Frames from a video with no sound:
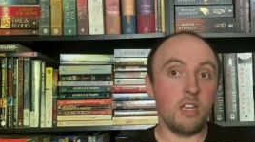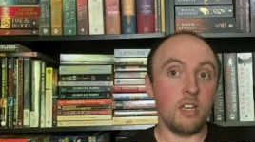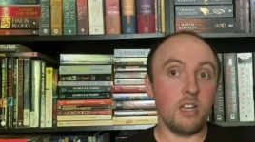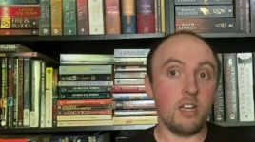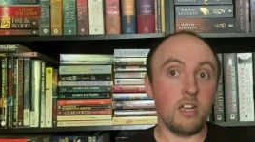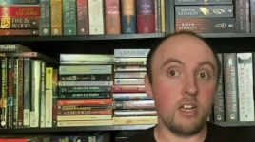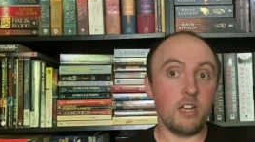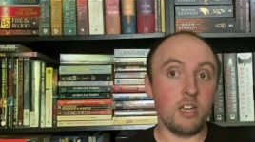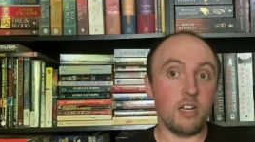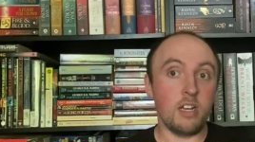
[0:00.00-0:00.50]

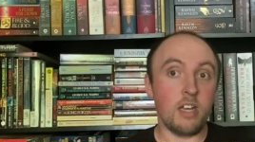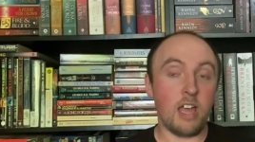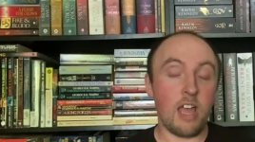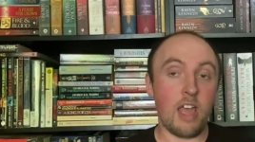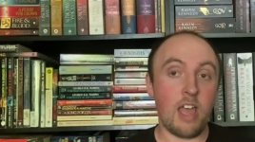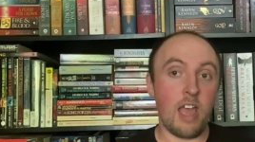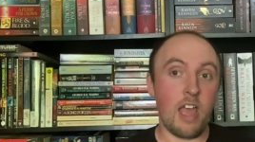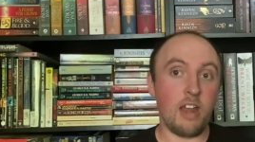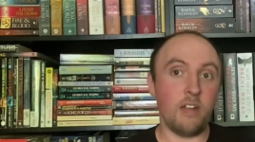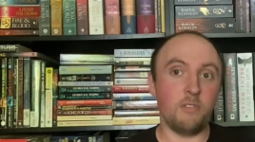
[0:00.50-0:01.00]
uh,
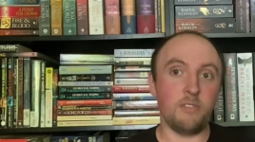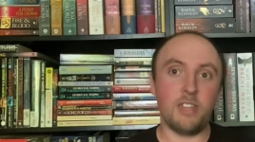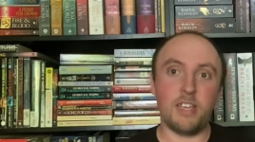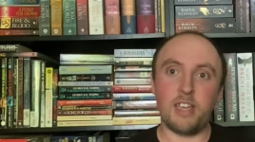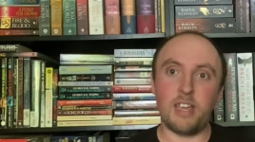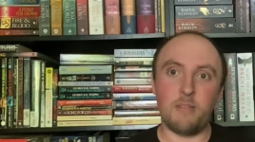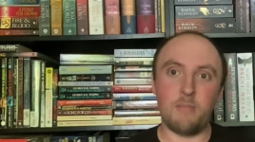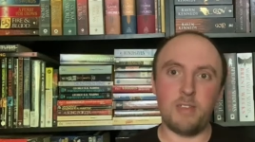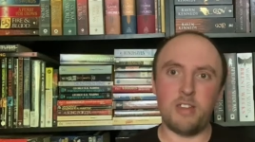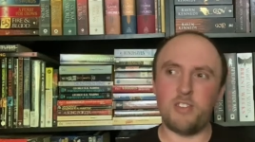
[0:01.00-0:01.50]
I, I don't think
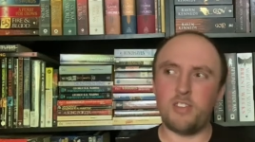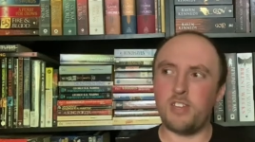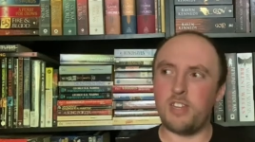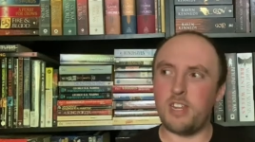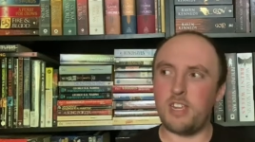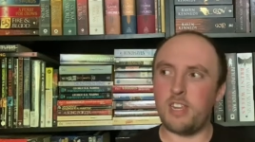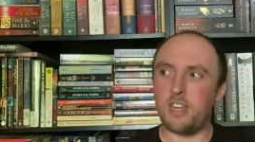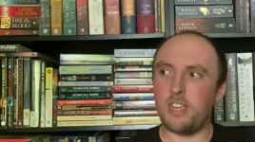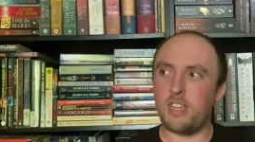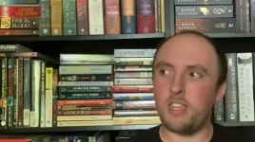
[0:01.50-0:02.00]
I mentioned
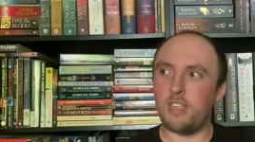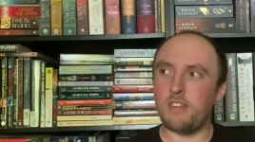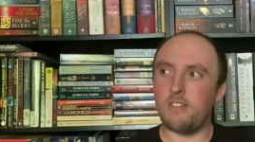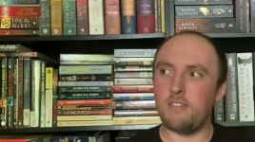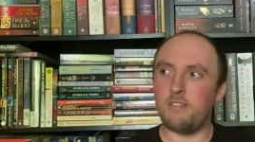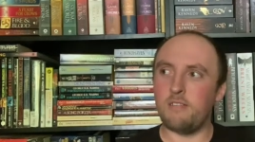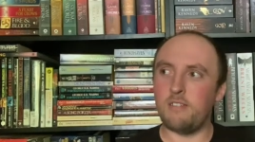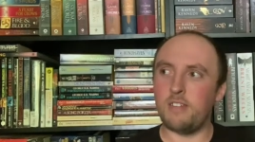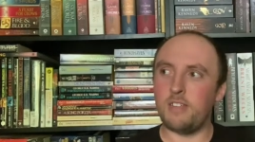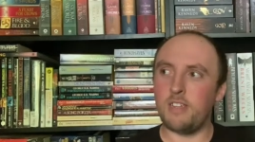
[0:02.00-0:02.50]
it
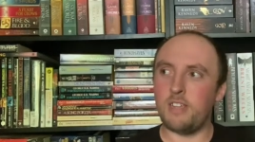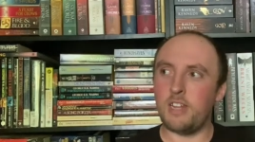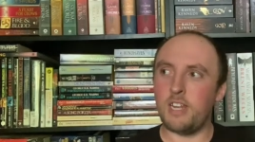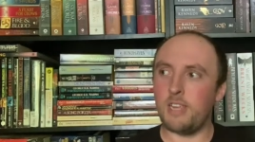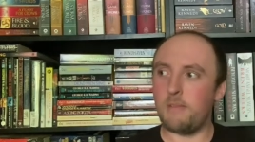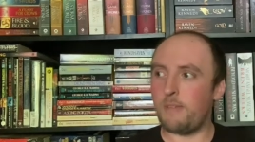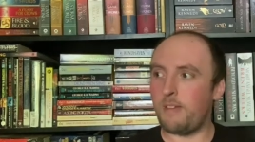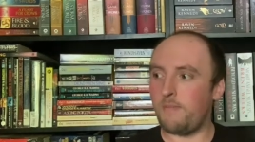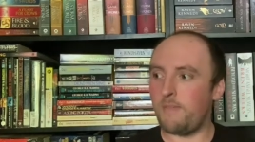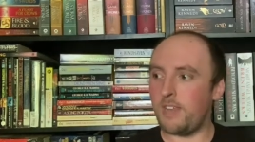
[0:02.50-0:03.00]
in any
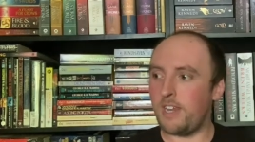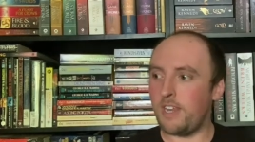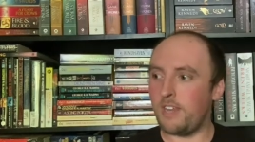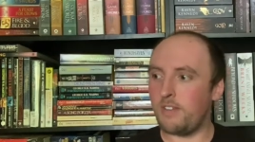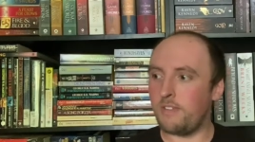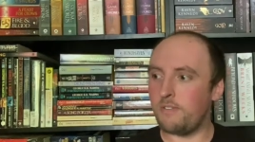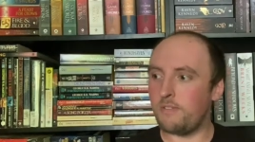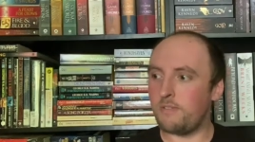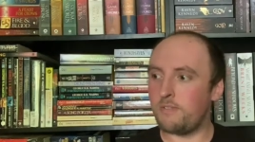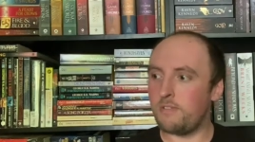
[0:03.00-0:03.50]
of my
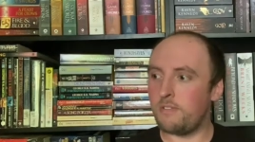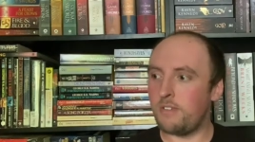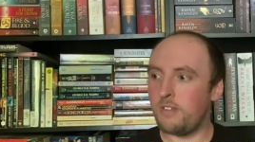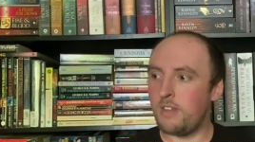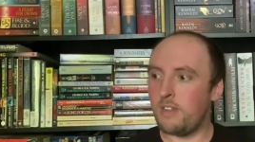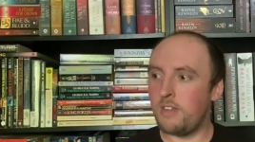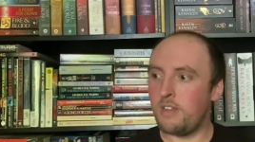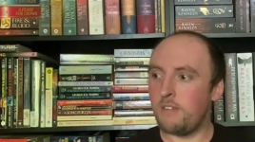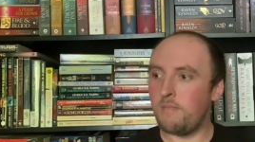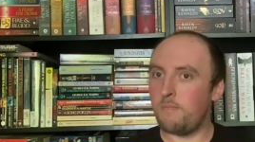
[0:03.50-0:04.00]
videos,
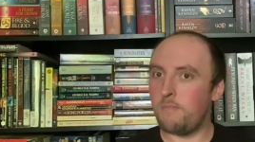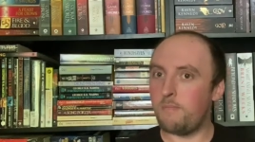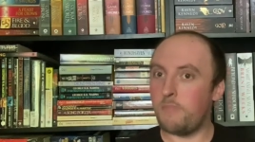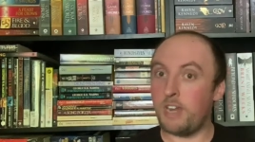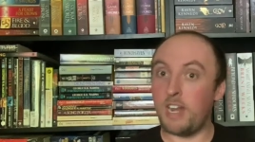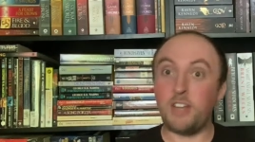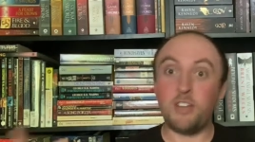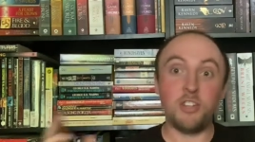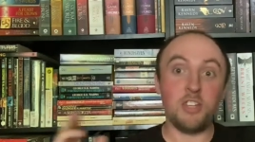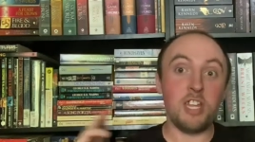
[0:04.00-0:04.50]
but
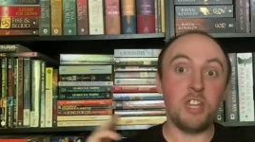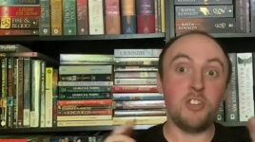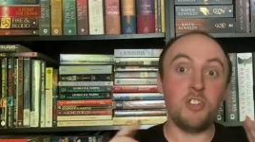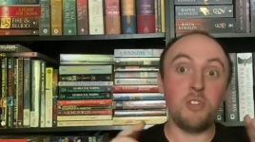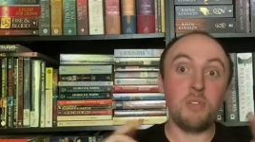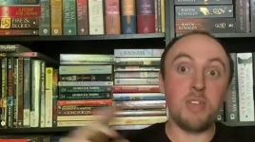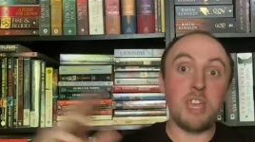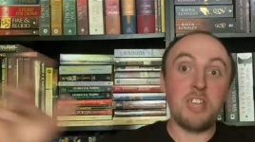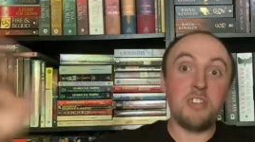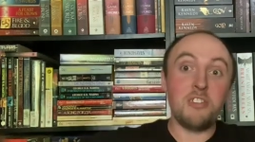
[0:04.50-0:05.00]
I just hit
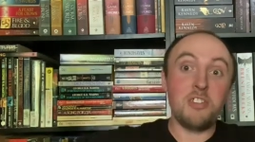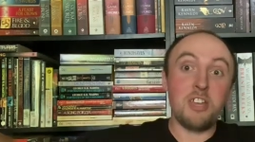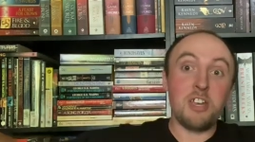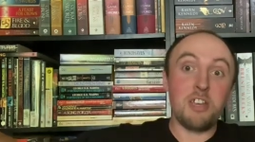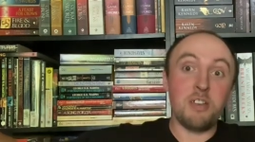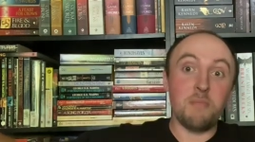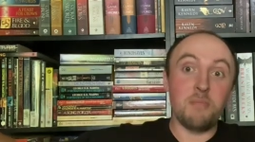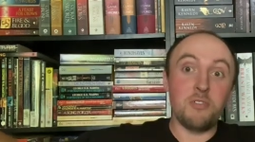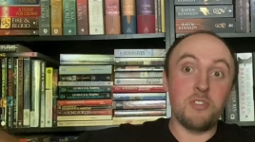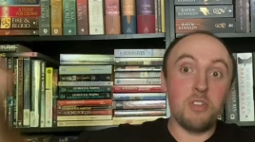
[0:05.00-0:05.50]
2K
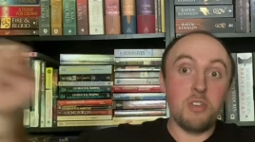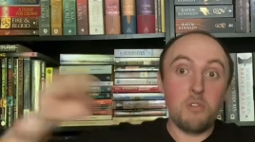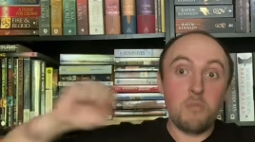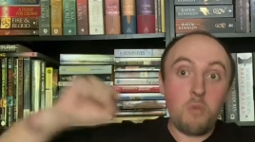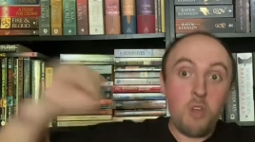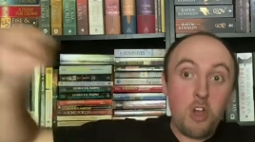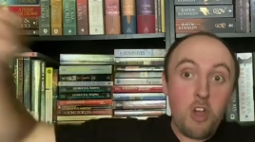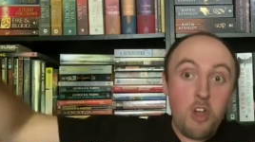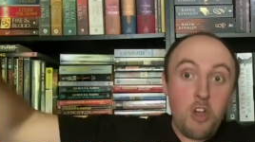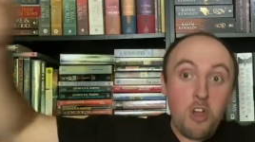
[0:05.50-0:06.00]
subs.
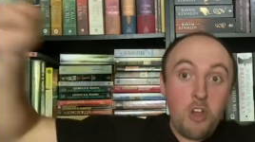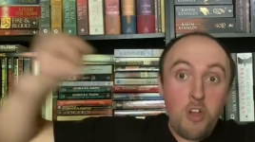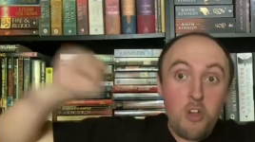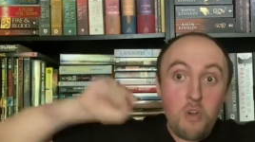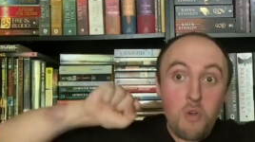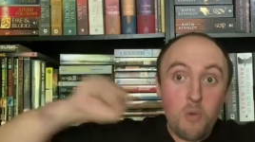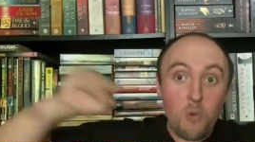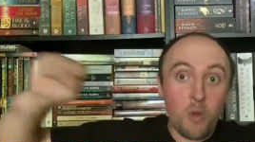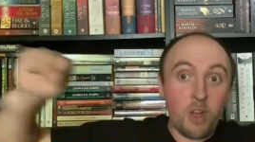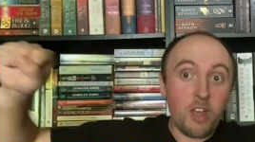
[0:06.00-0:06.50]

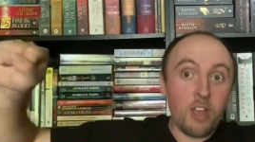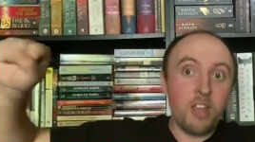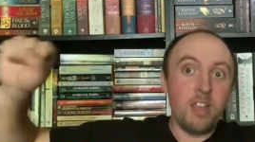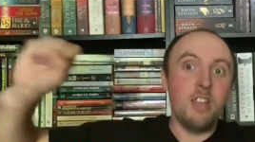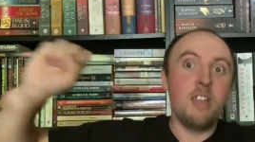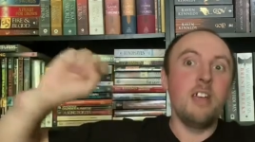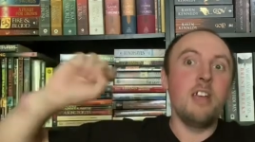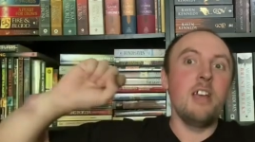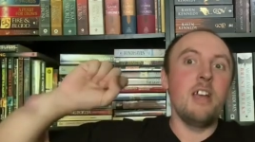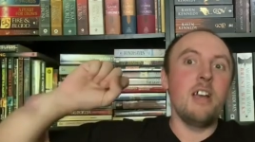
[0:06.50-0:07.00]
Woohoo!
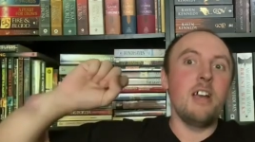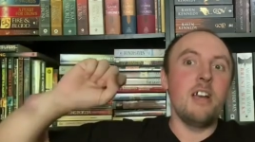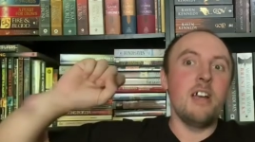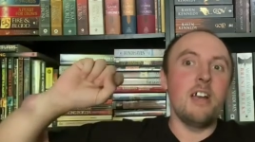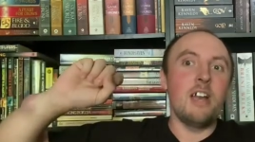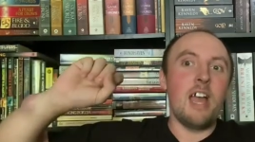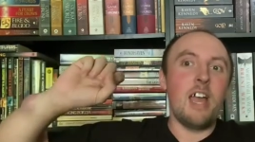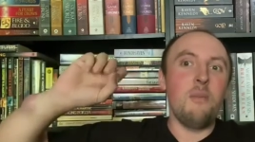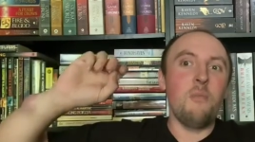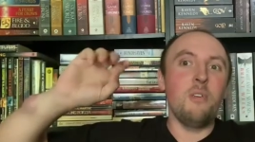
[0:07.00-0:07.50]
Uh,
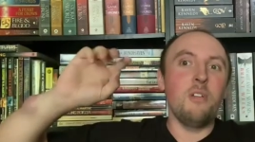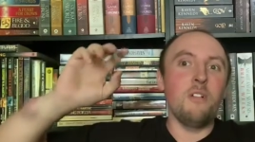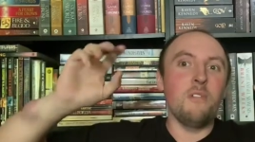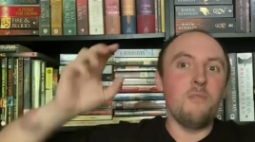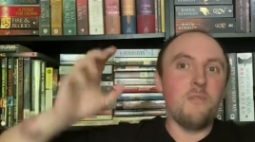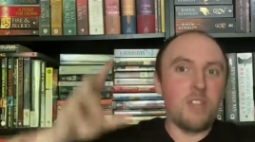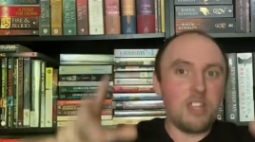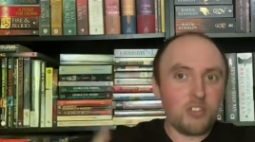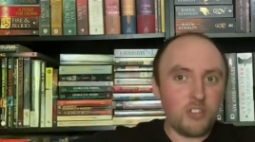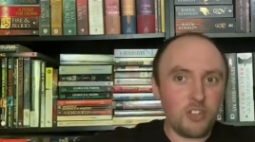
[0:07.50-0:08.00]
I will
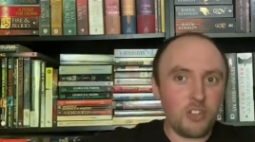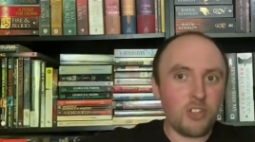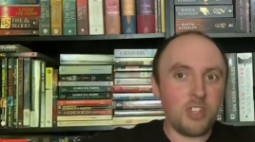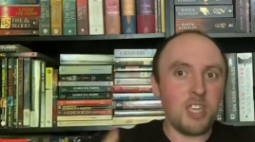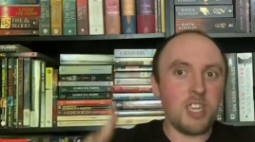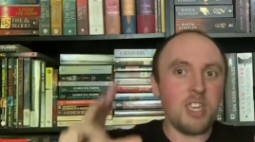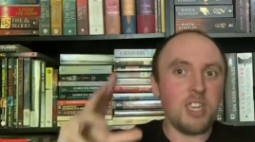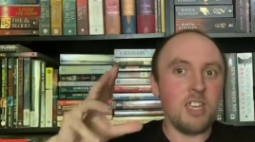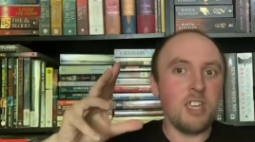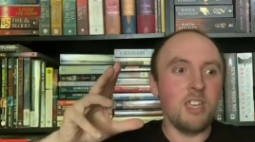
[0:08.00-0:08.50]

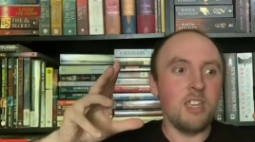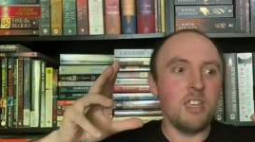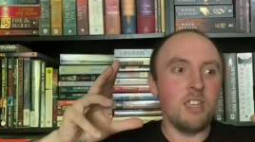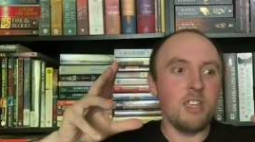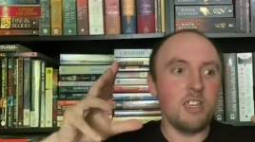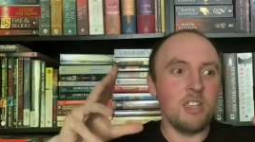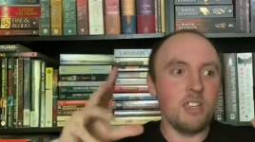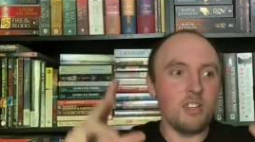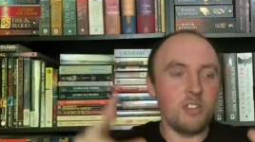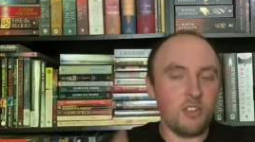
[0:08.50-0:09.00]
eventually
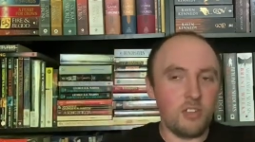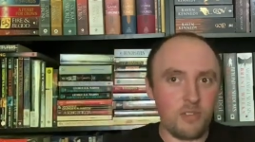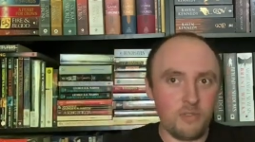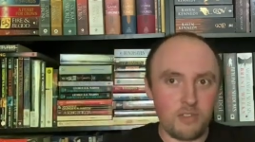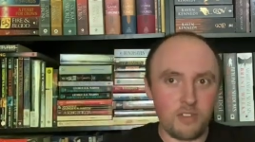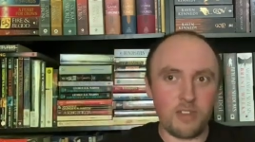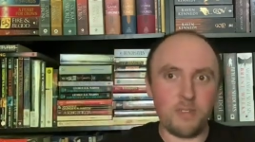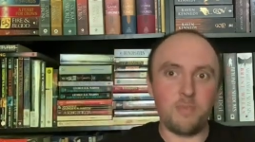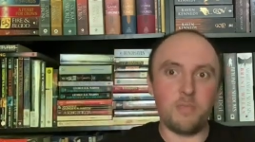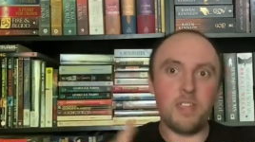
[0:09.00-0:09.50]
do
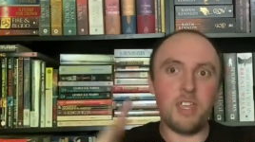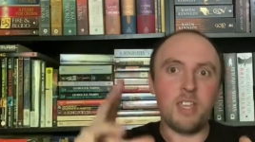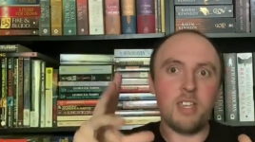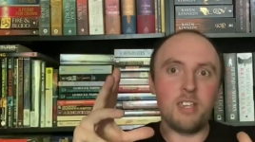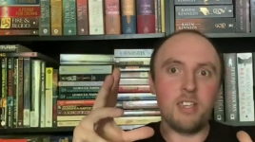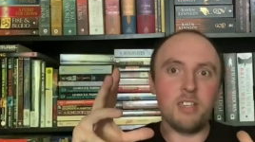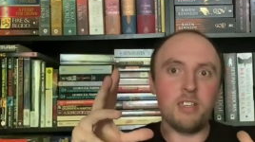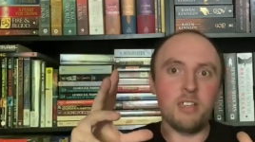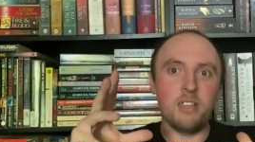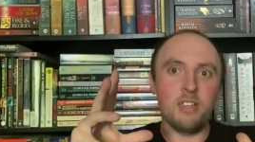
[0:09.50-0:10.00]

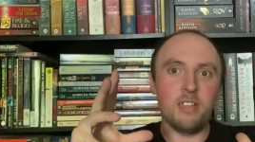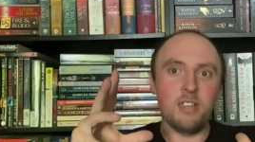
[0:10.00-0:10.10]
something